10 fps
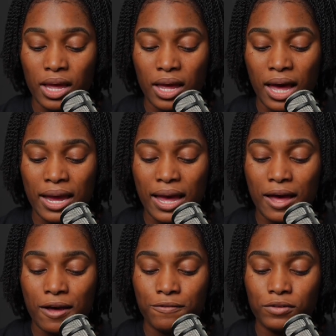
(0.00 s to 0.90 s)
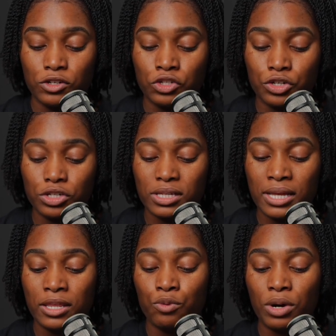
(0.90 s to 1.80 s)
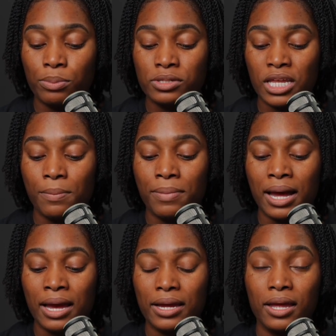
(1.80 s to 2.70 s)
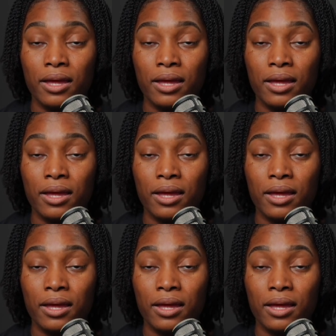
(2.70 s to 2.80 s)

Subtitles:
I have shirts and they're represented by